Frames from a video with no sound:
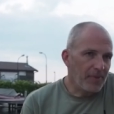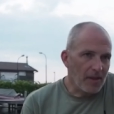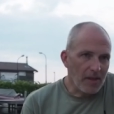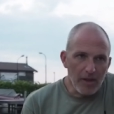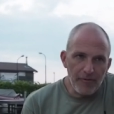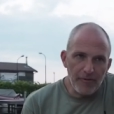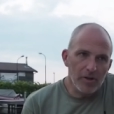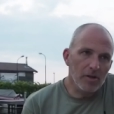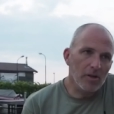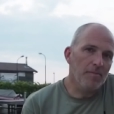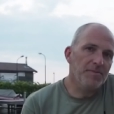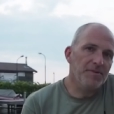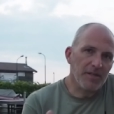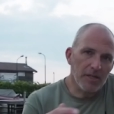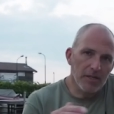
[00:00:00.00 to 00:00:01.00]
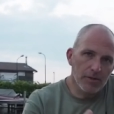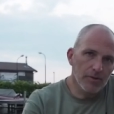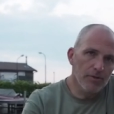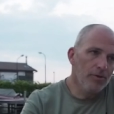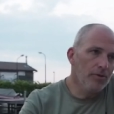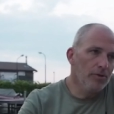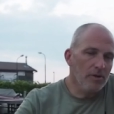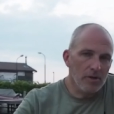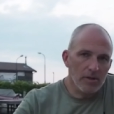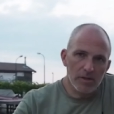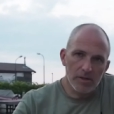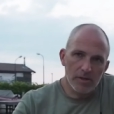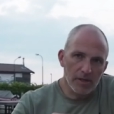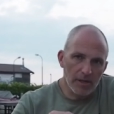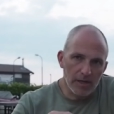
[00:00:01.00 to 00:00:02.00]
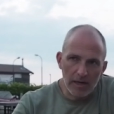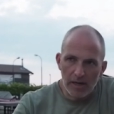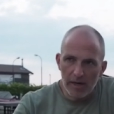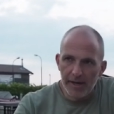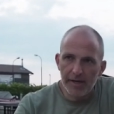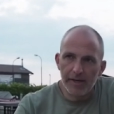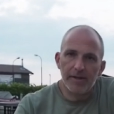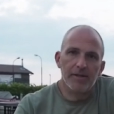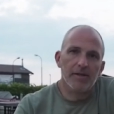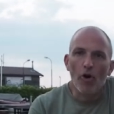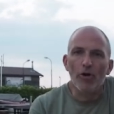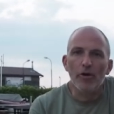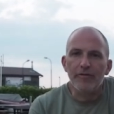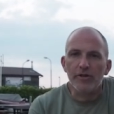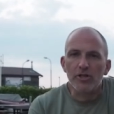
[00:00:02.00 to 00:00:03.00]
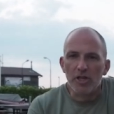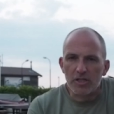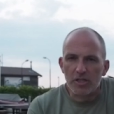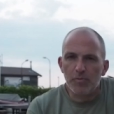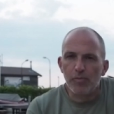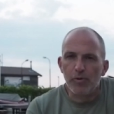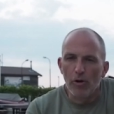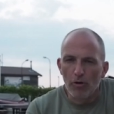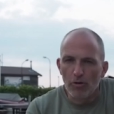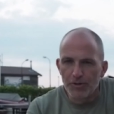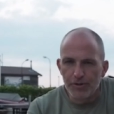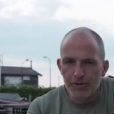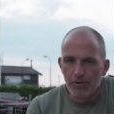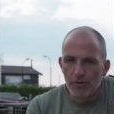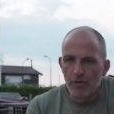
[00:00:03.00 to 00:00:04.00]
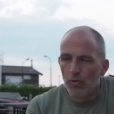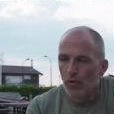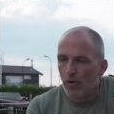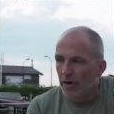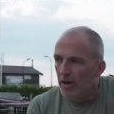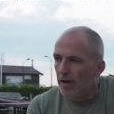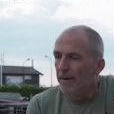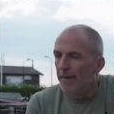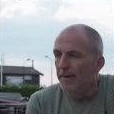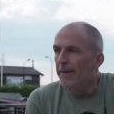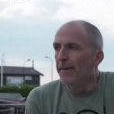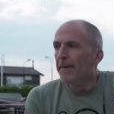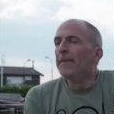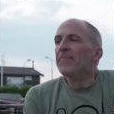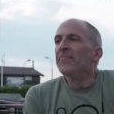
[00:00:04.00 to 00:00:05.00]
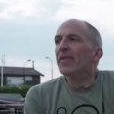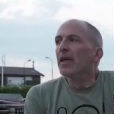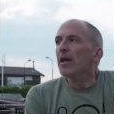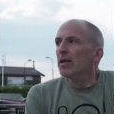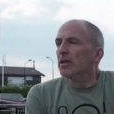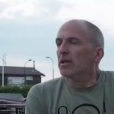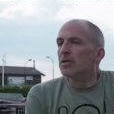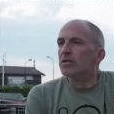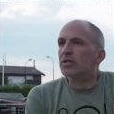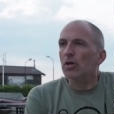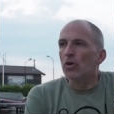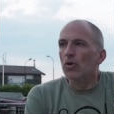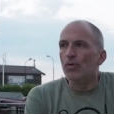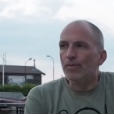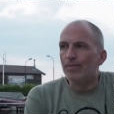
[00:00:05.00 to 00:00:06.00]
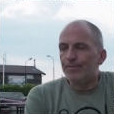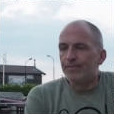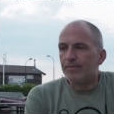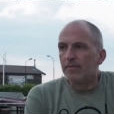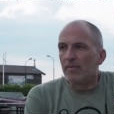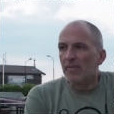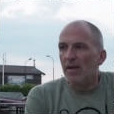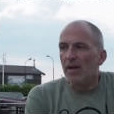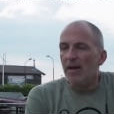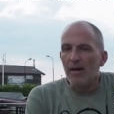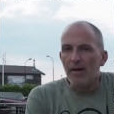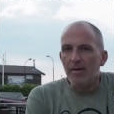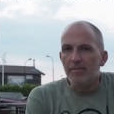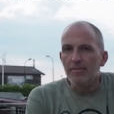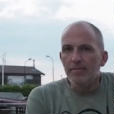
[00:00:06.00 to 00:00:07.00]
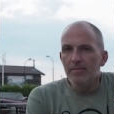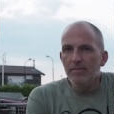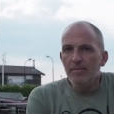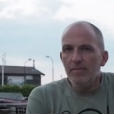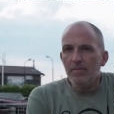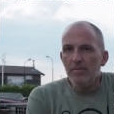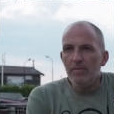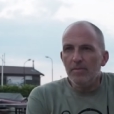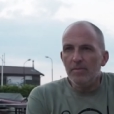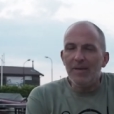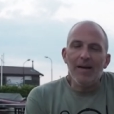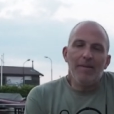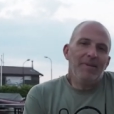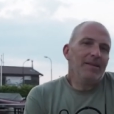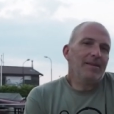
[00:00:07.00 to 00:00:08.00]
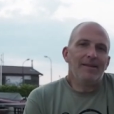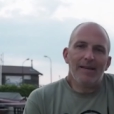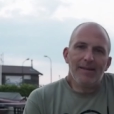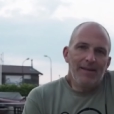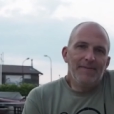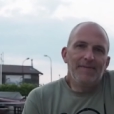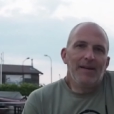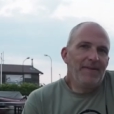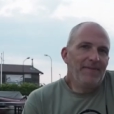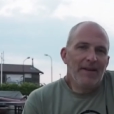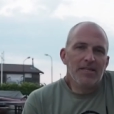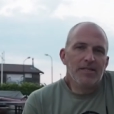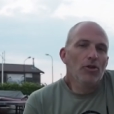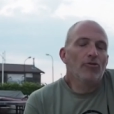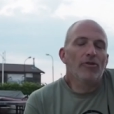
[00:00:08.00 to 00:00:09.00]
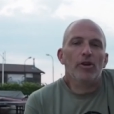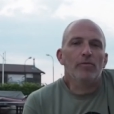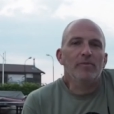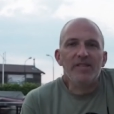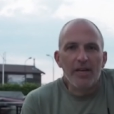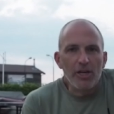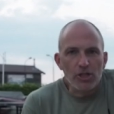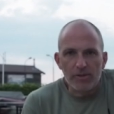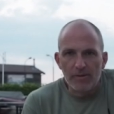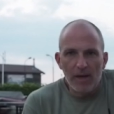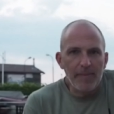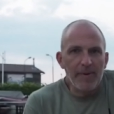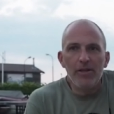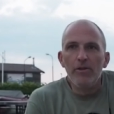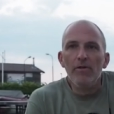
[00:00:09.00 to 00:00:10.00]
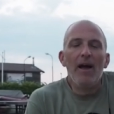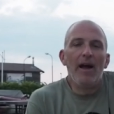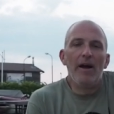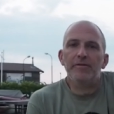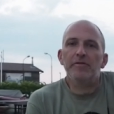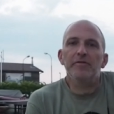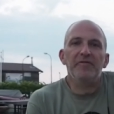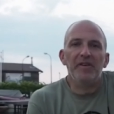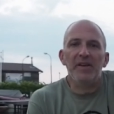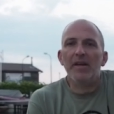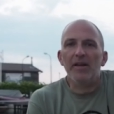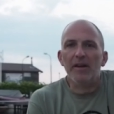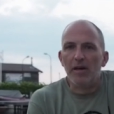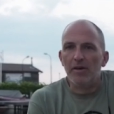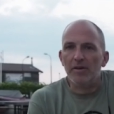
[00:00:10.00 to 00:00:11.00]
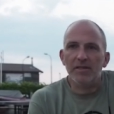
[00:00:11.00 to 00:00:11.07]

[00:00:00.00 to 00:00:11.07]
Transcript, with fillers: if it comes into glide, or if it just blows through the water. So um, yeah, that, that, that, there's no recommendation. I mean, you have to figure it out.